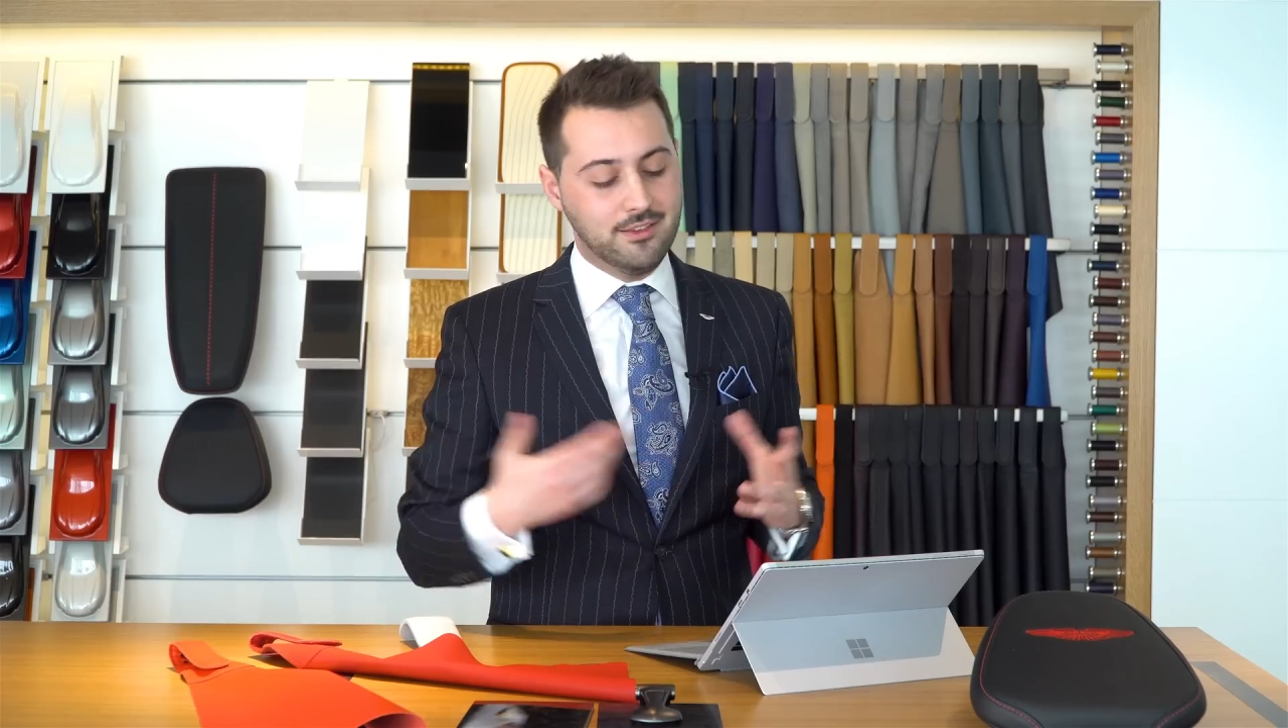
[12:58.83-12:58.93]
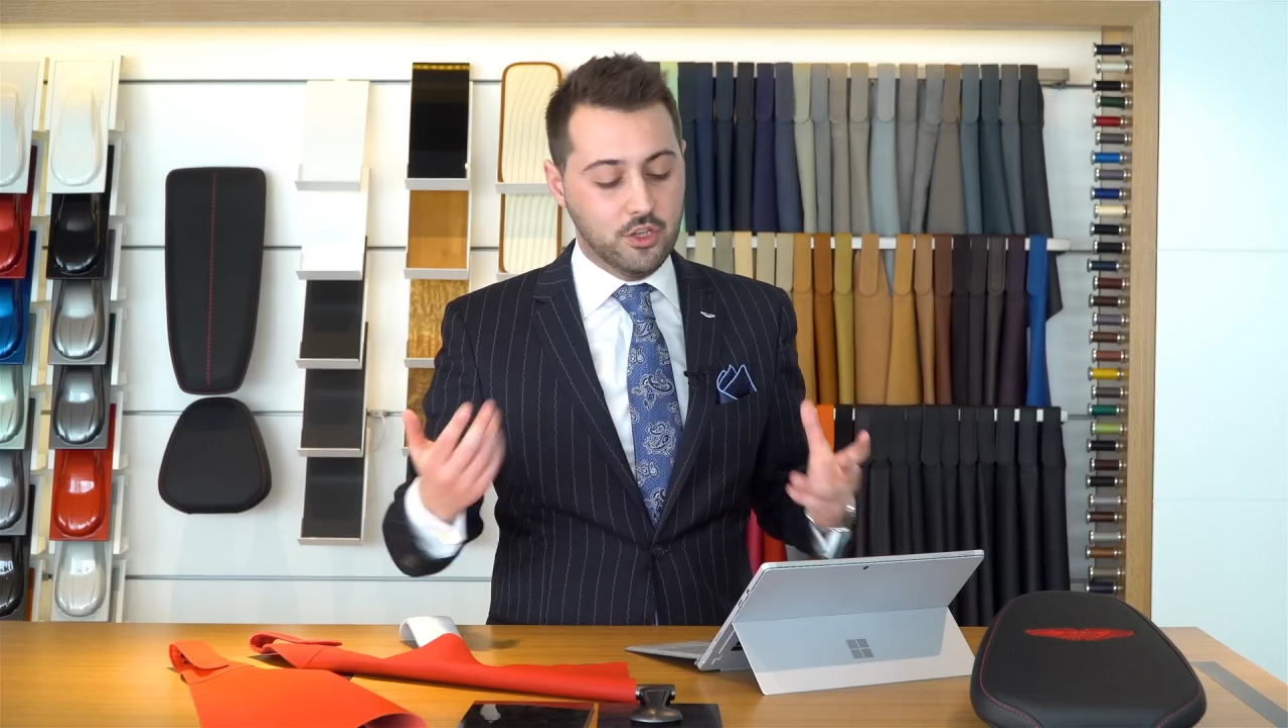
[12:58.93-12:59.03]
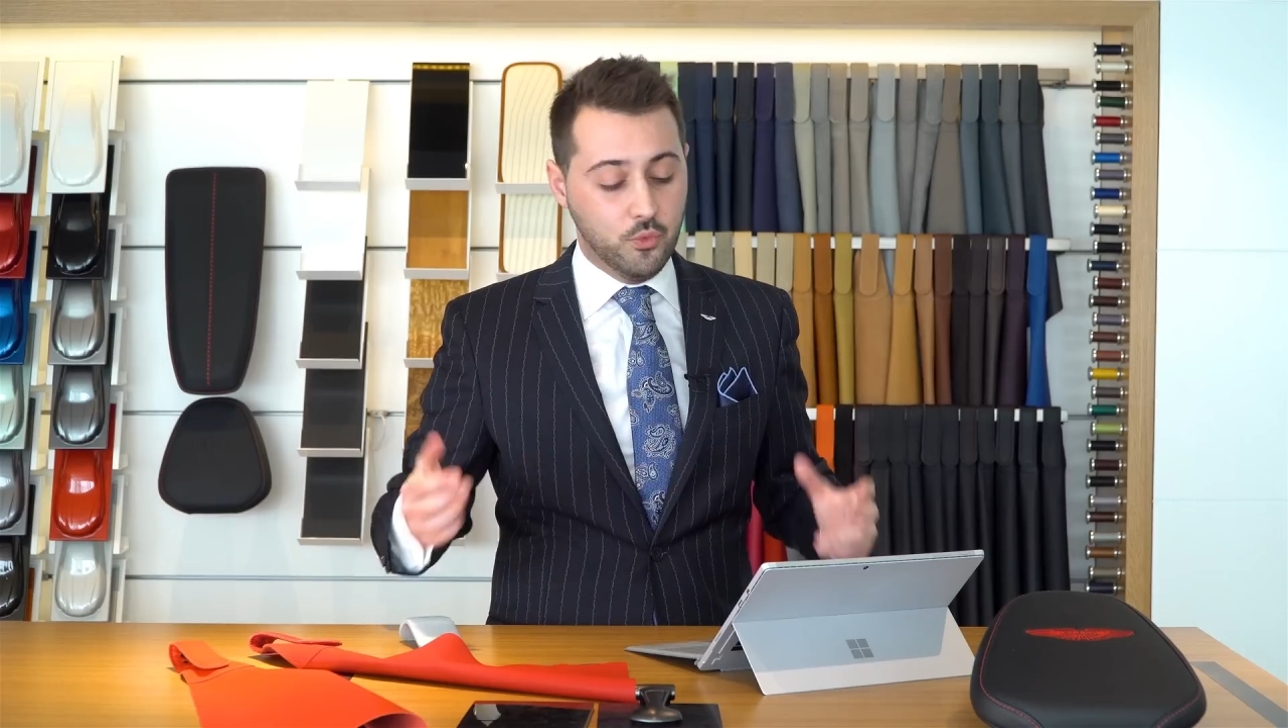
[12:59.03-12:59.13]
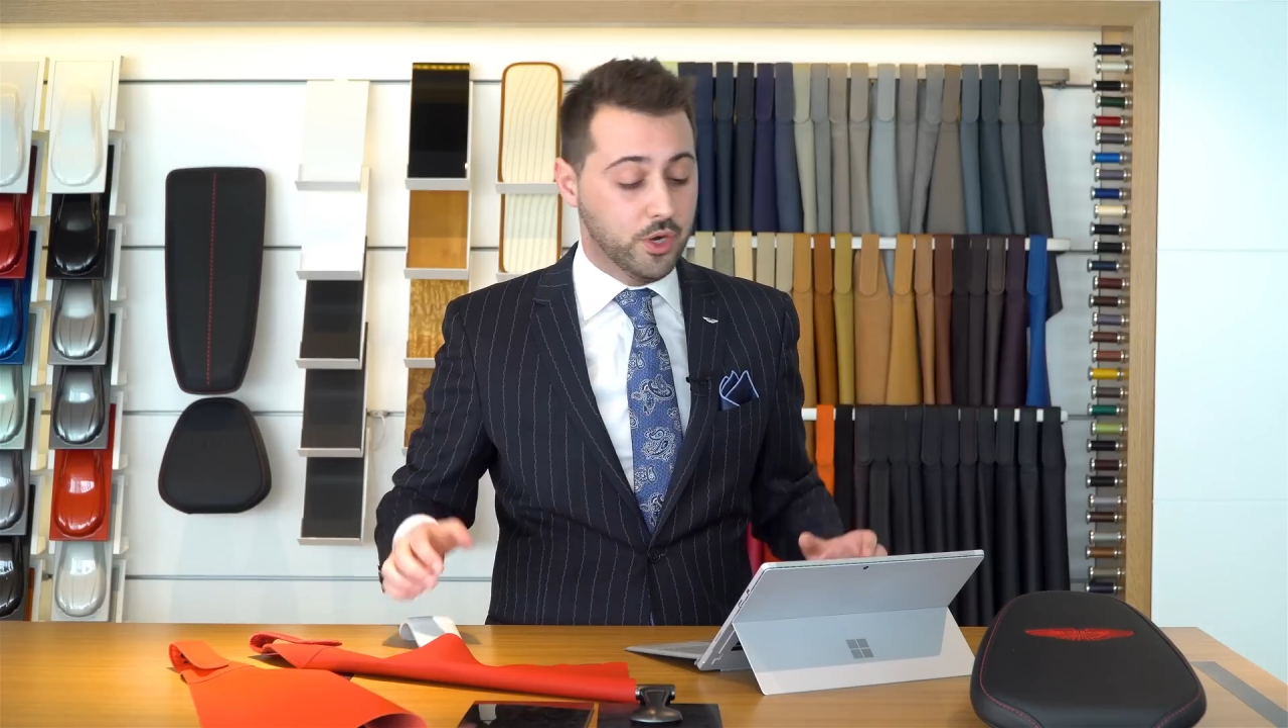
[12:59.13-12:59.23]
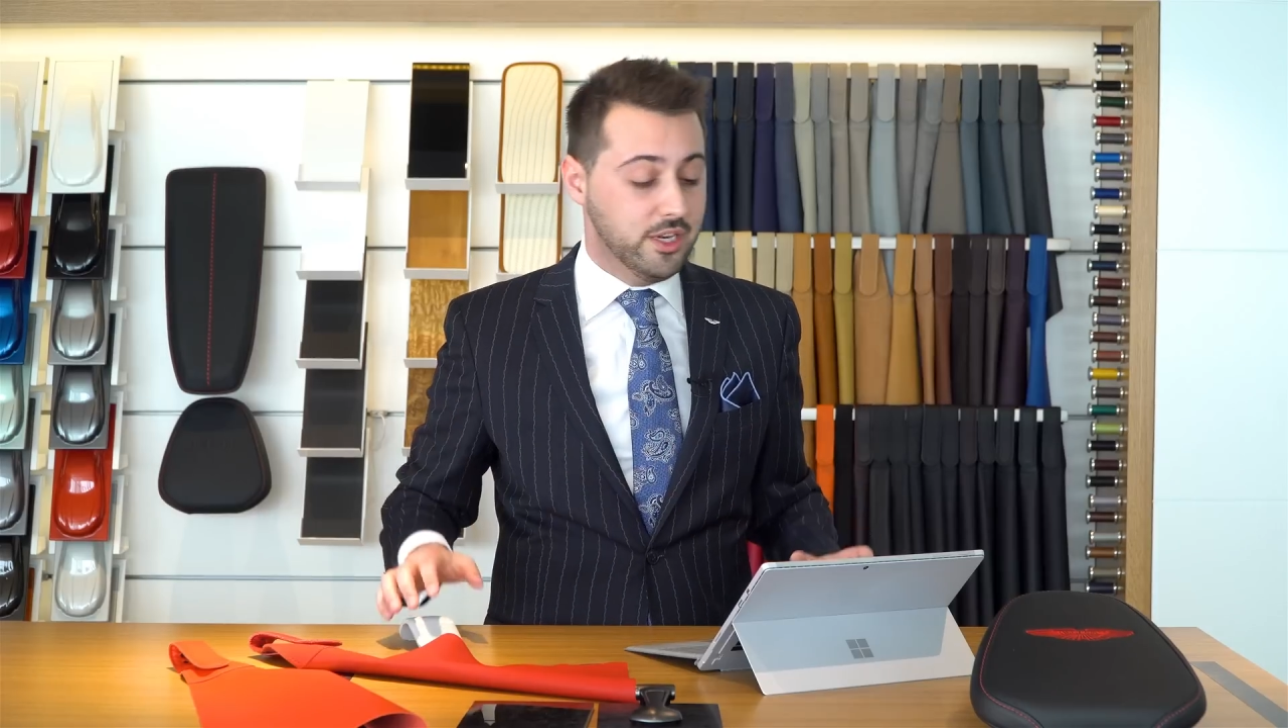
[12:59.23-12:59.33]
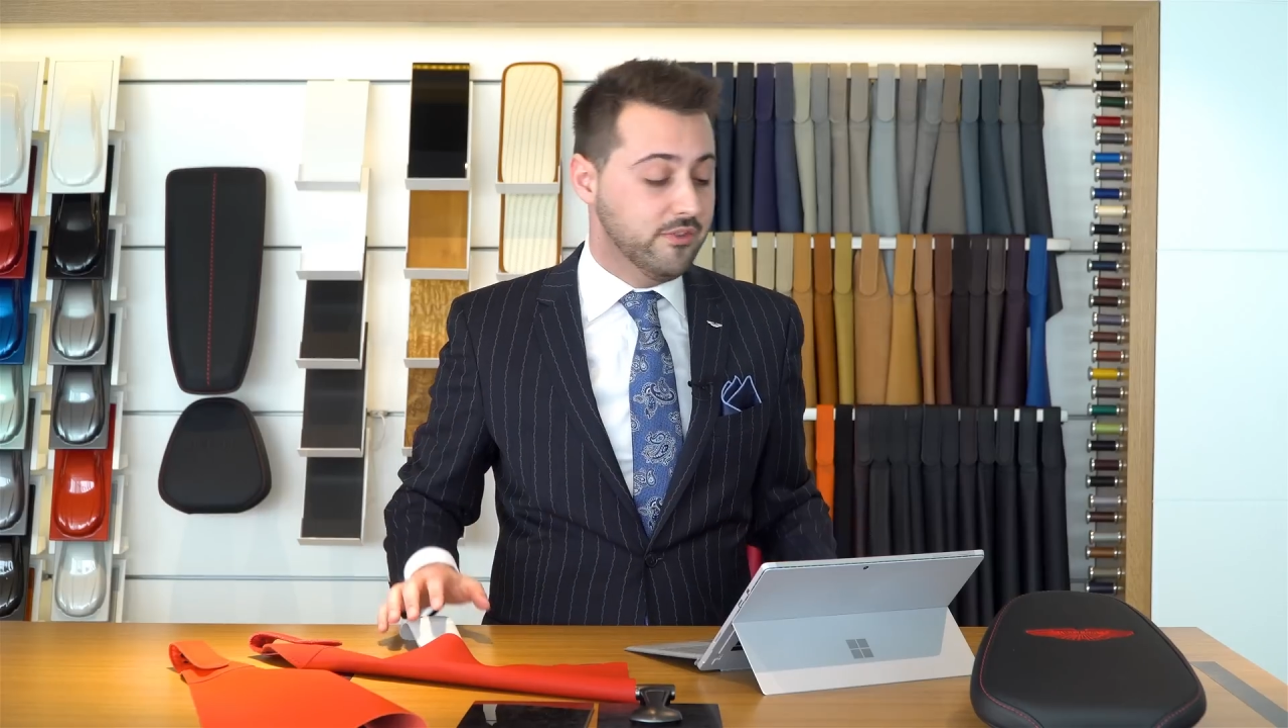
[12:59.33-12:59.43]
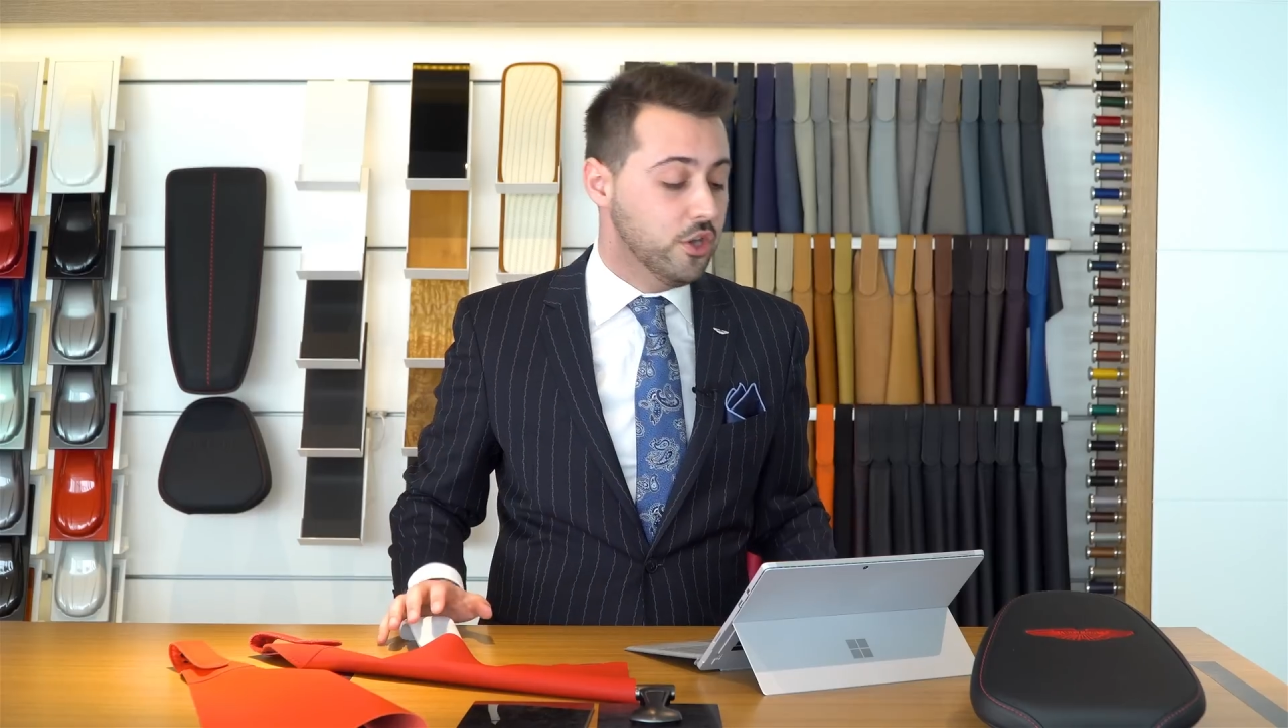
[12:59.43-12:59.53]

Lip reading: and you wouldn't